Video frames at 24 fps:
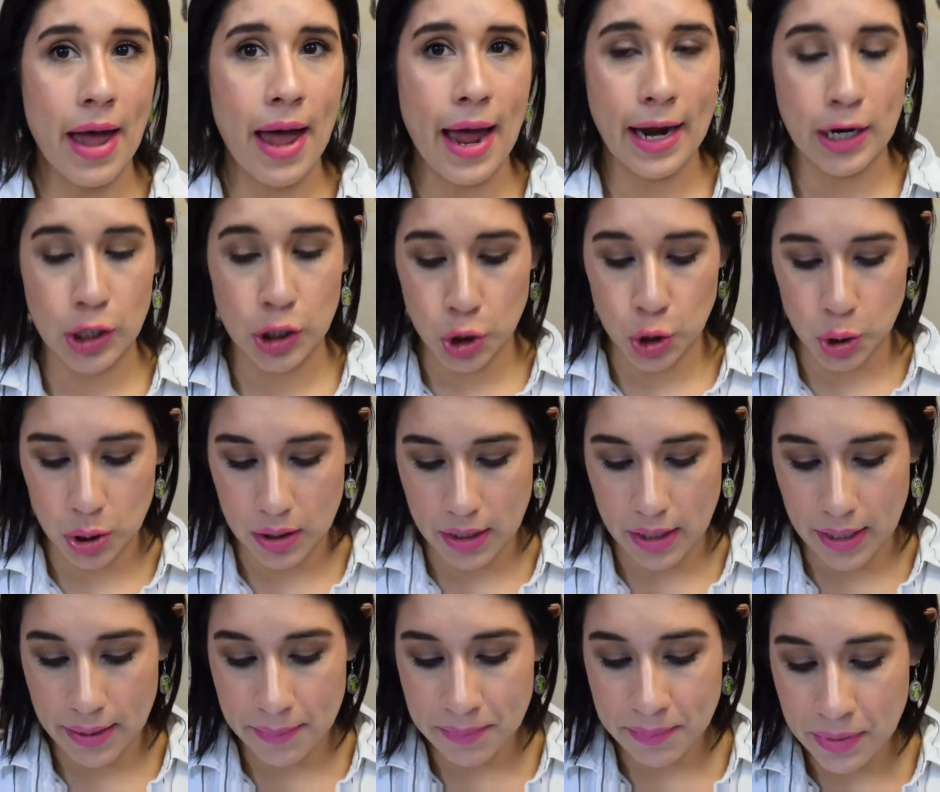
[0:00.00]

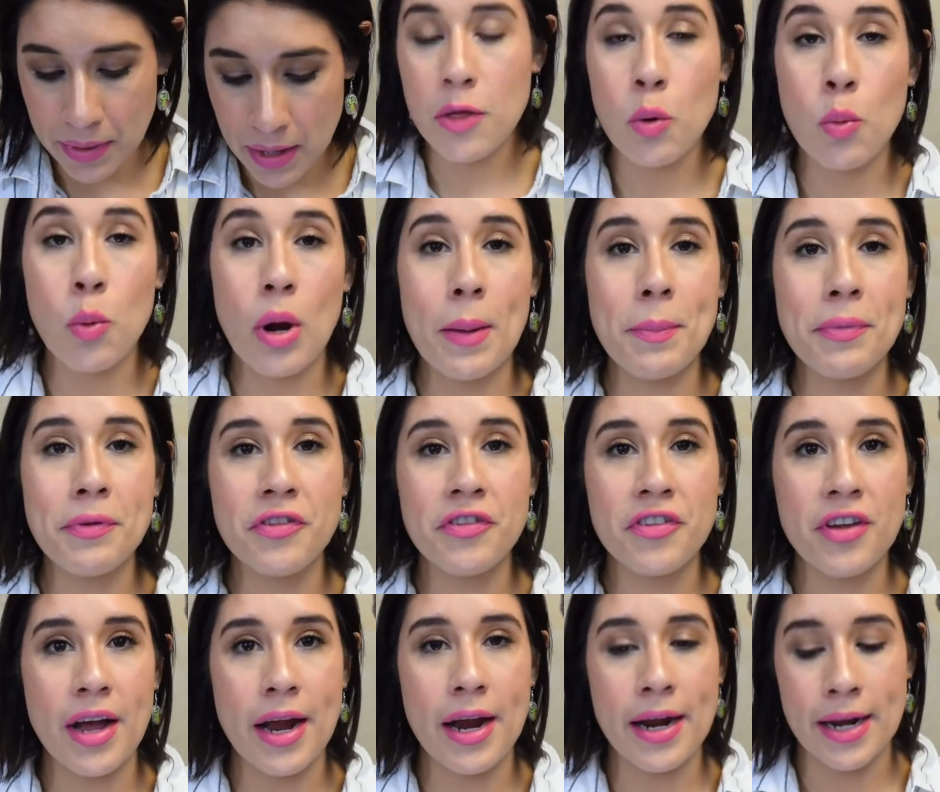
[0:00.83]
actually. On the
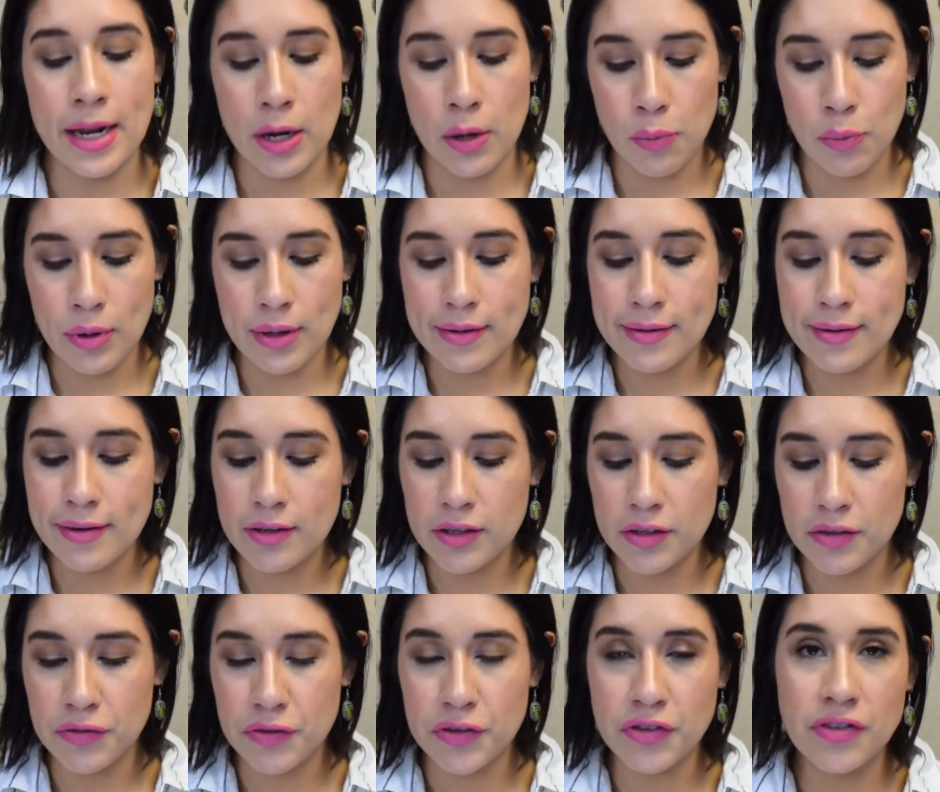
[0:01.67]
website, it
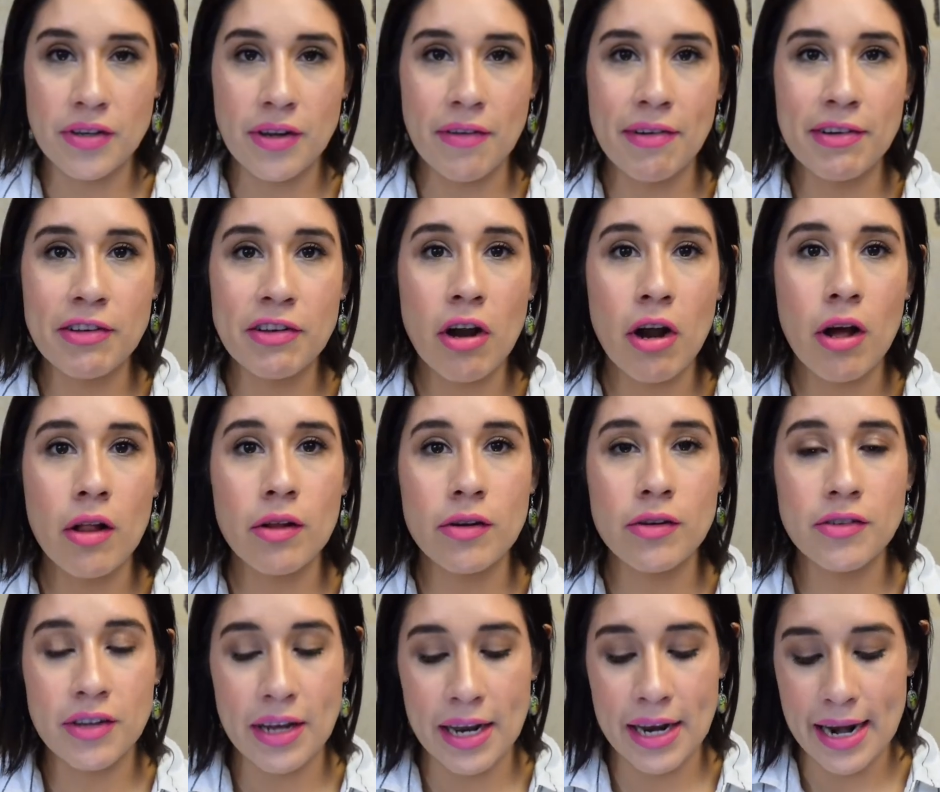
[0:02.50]
retails for
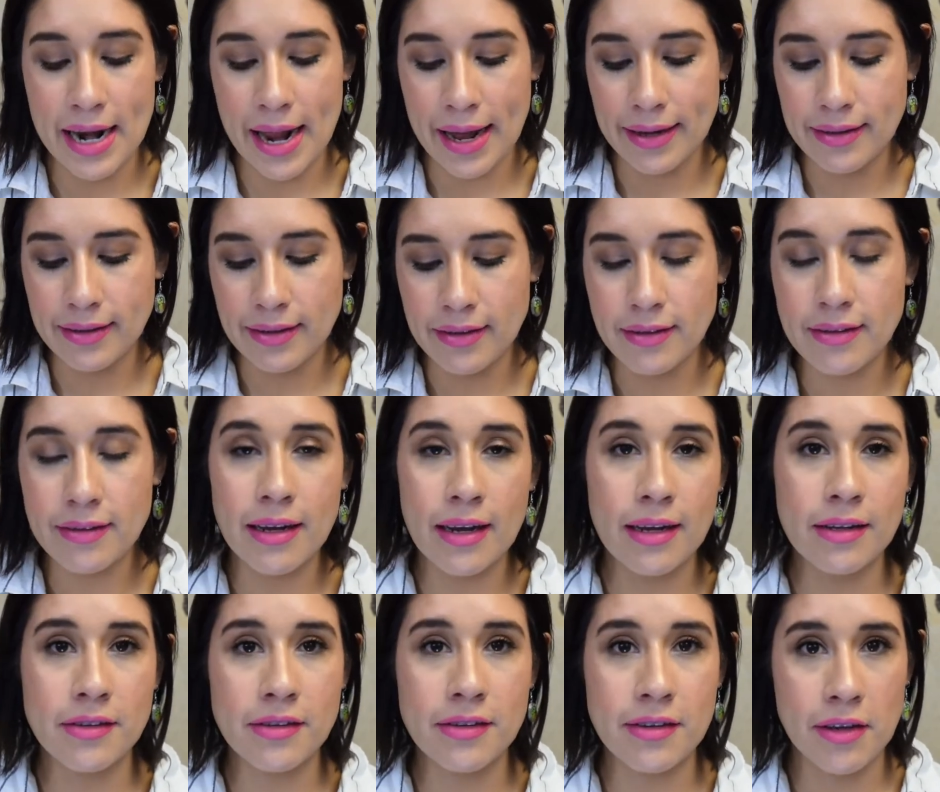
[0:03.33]
$7.90
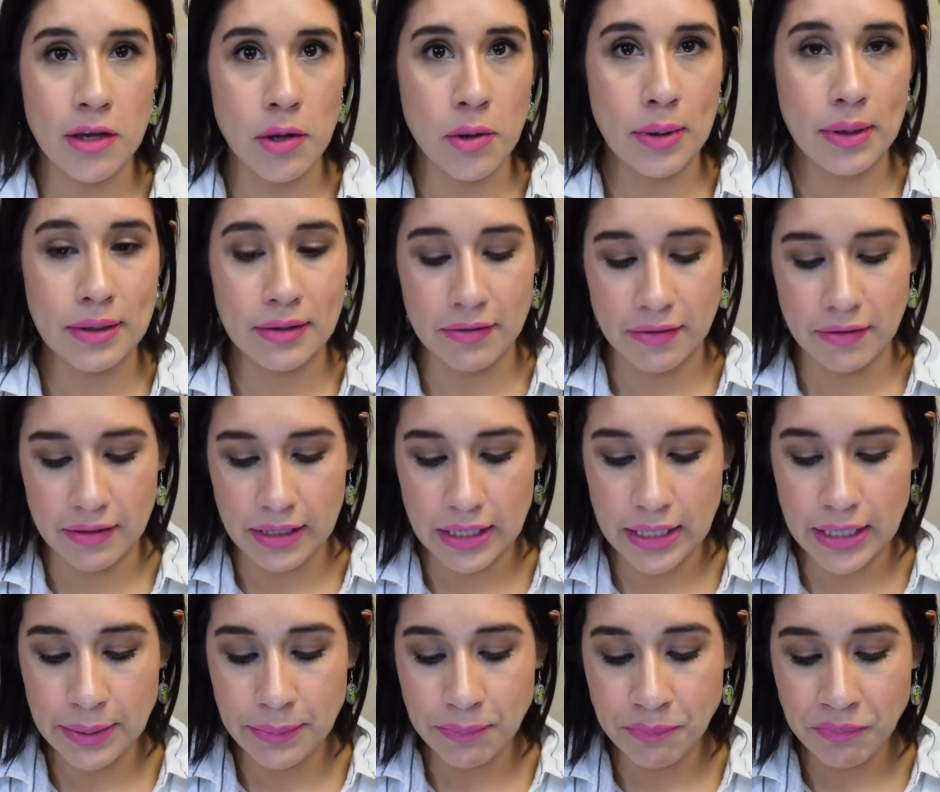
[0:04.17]

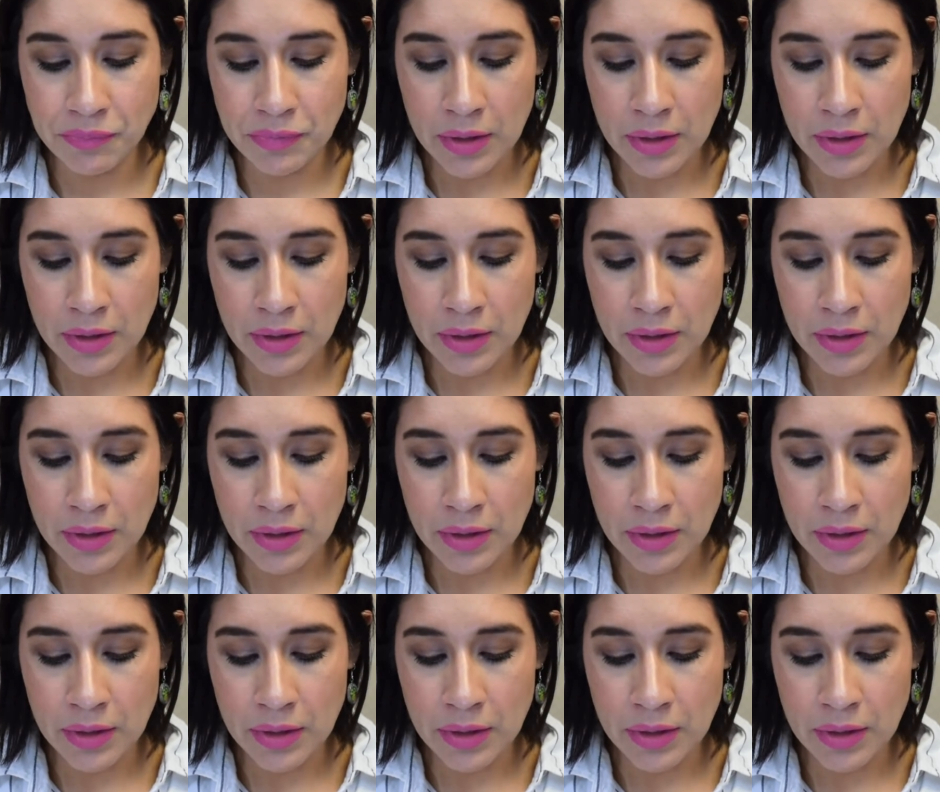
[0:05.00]
USD.